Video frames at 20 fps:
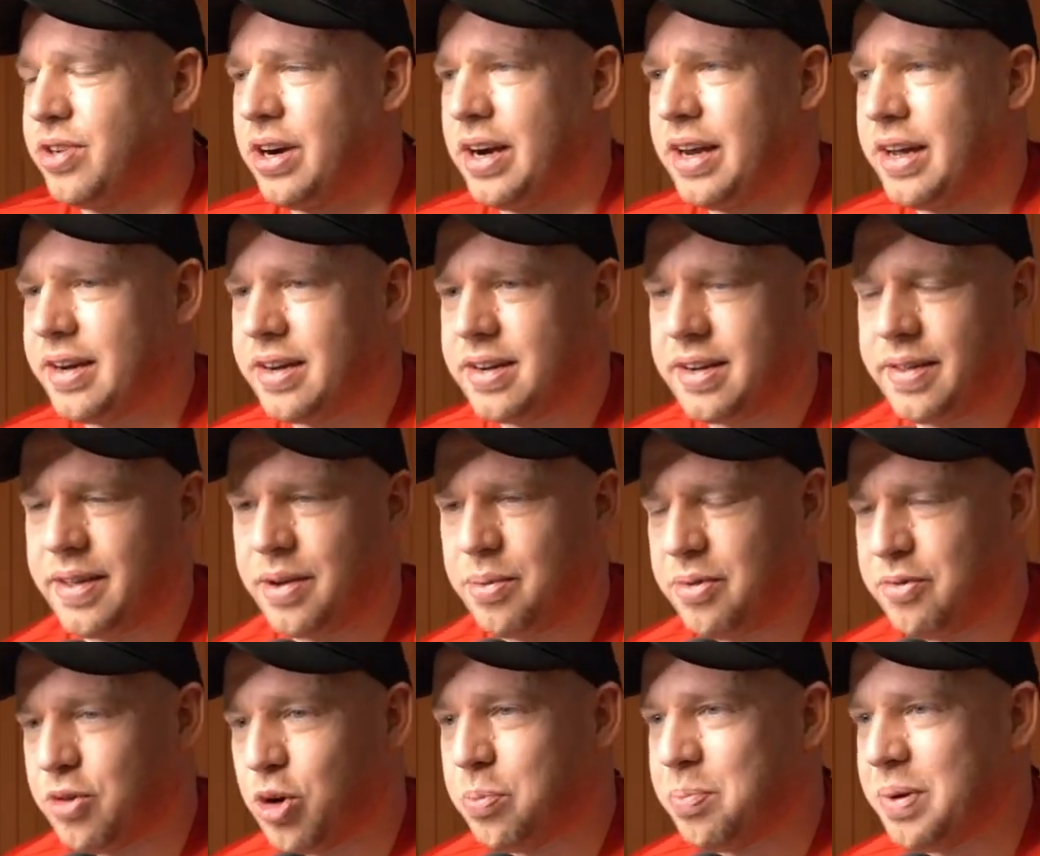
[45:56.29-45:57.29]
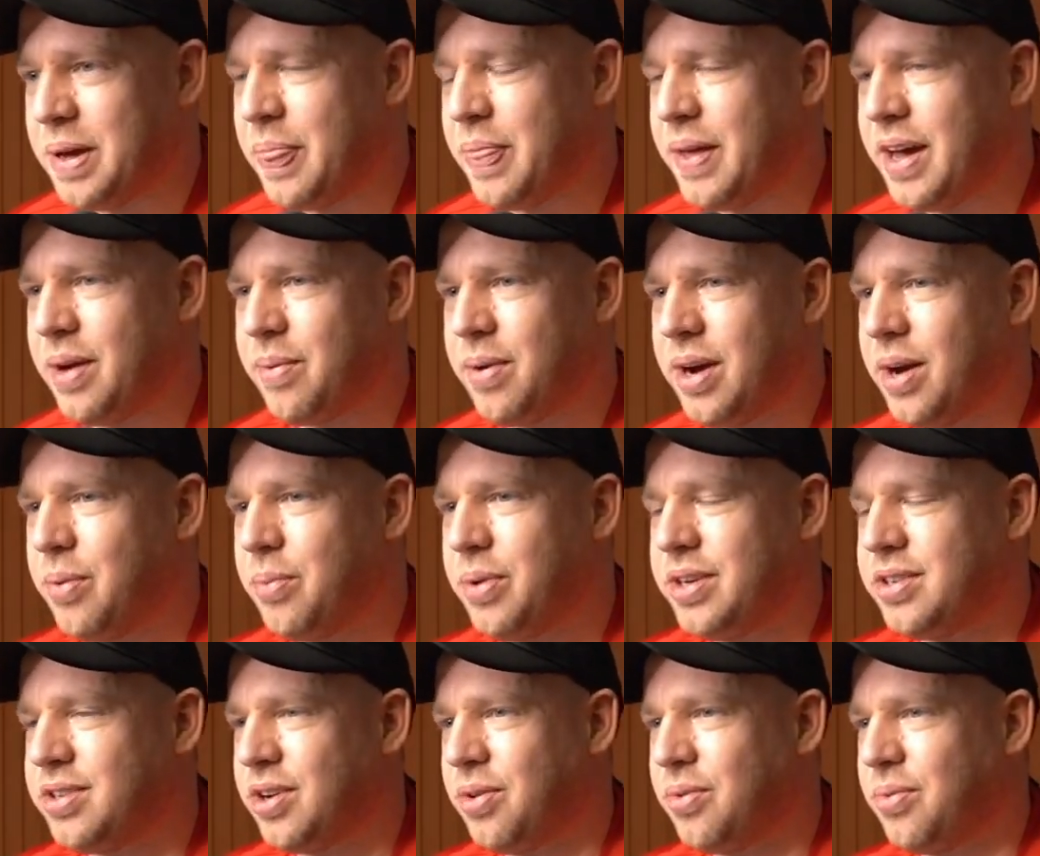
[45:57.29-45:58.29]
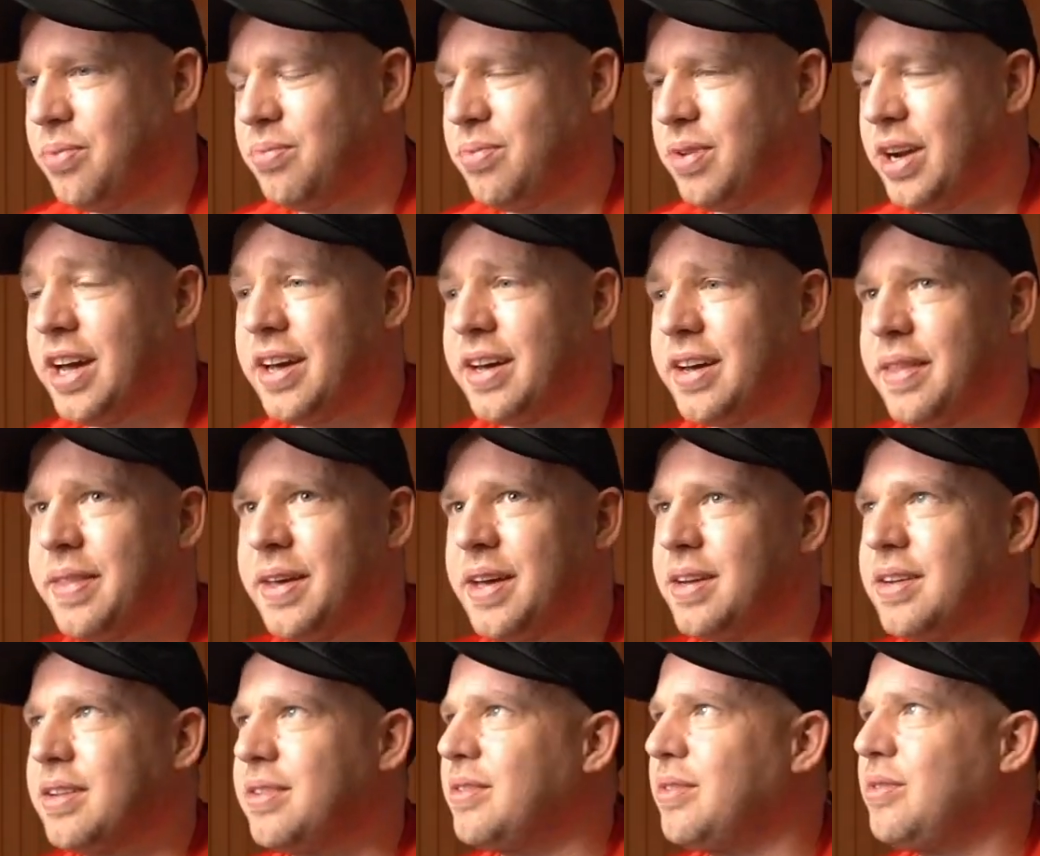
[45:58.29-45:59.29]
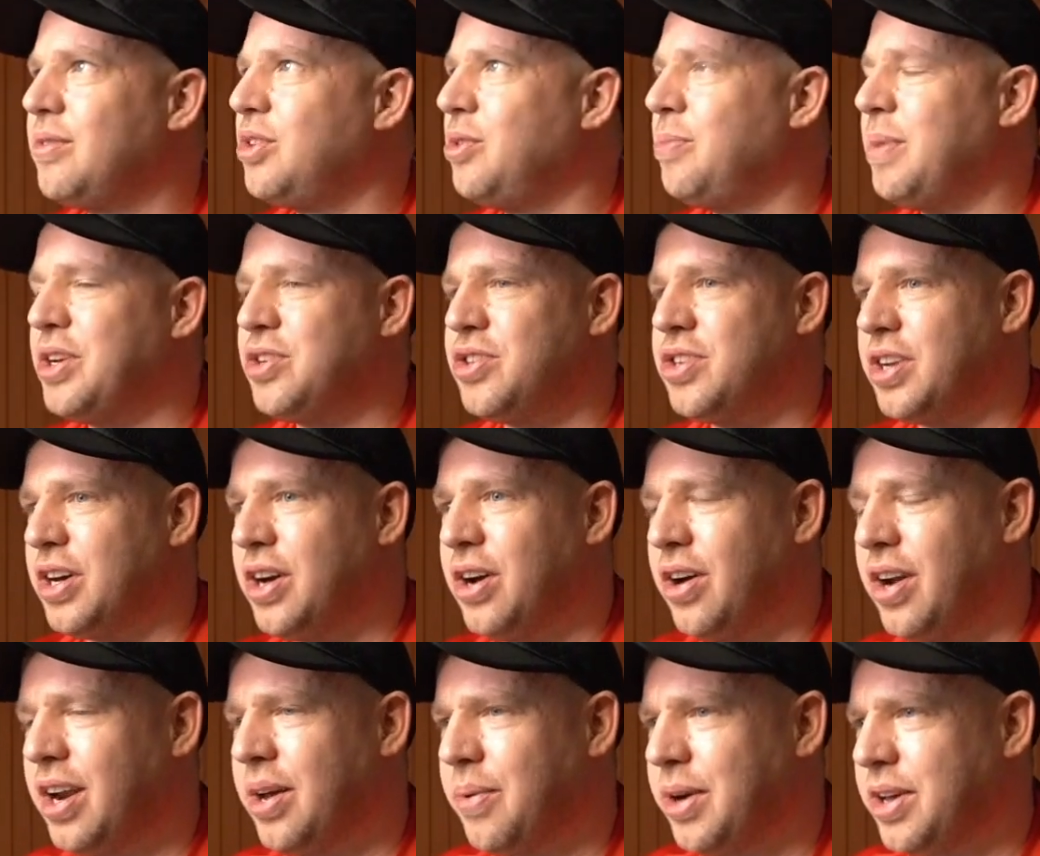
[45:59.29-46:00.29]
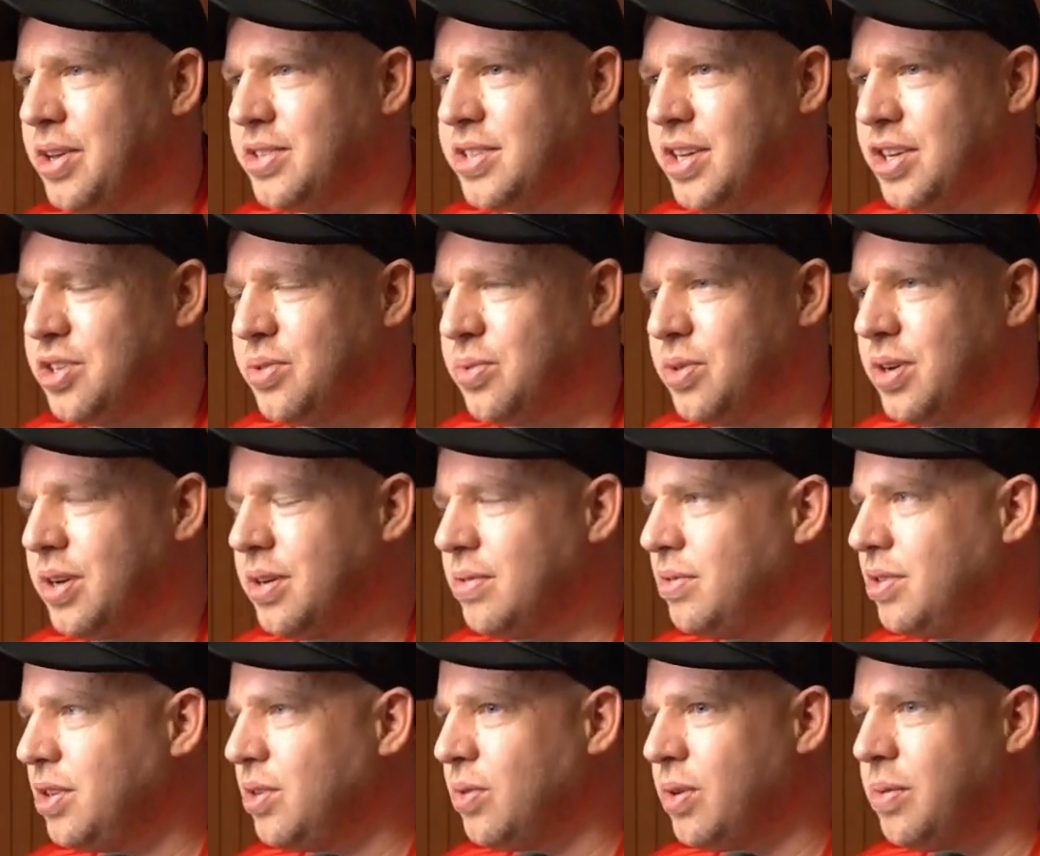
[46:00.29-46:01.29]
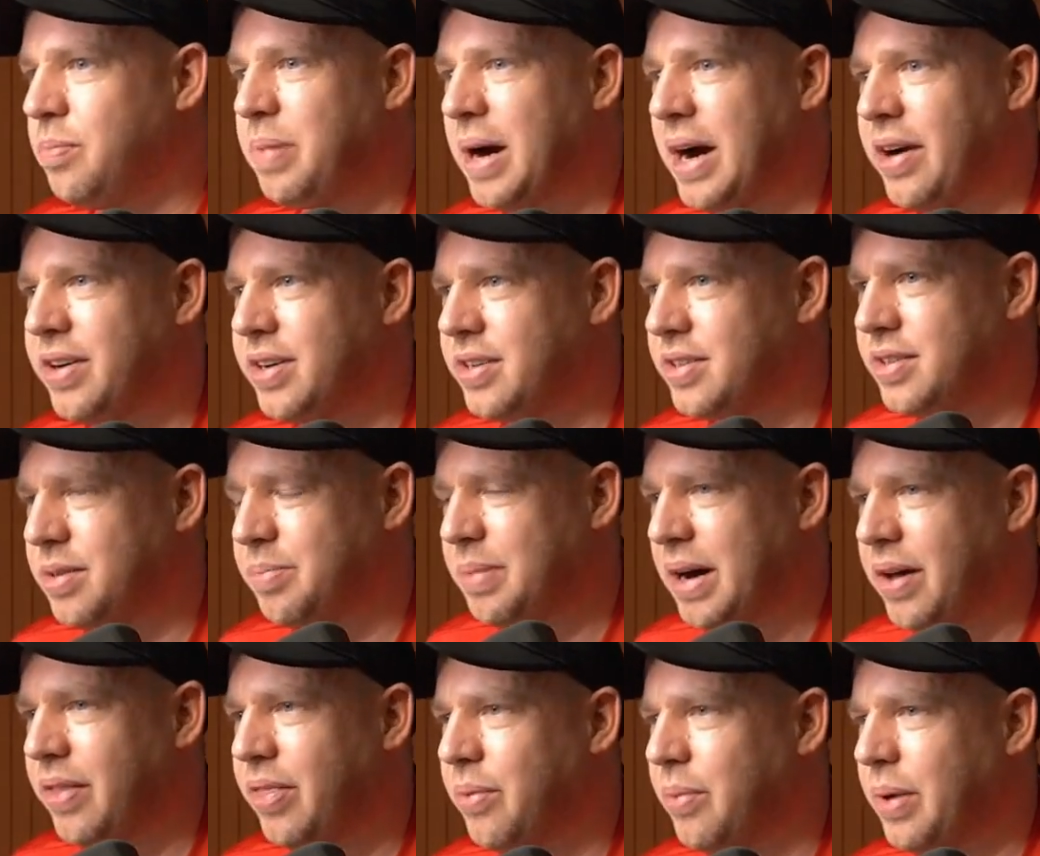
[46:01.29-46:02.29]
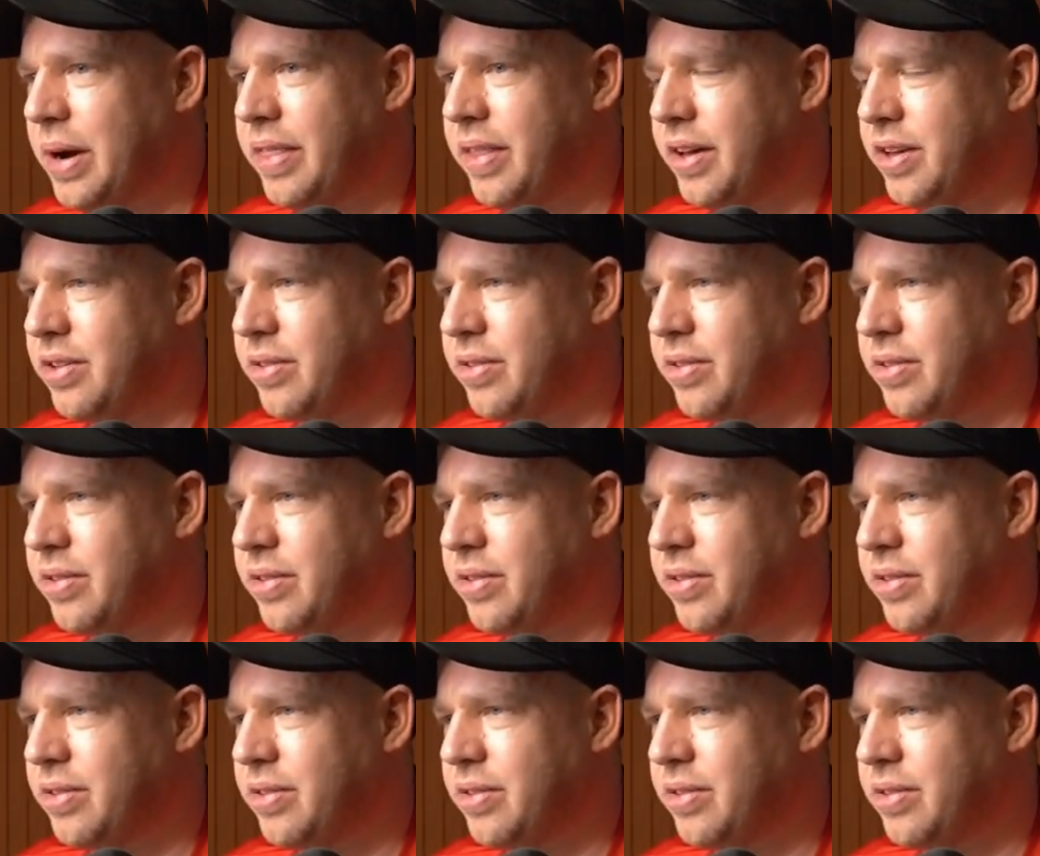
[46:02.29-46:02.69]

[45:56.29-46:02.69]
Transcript: I think we've all been there where we don't I think you mentioned it earlier where you said you were embarrassed about the way that you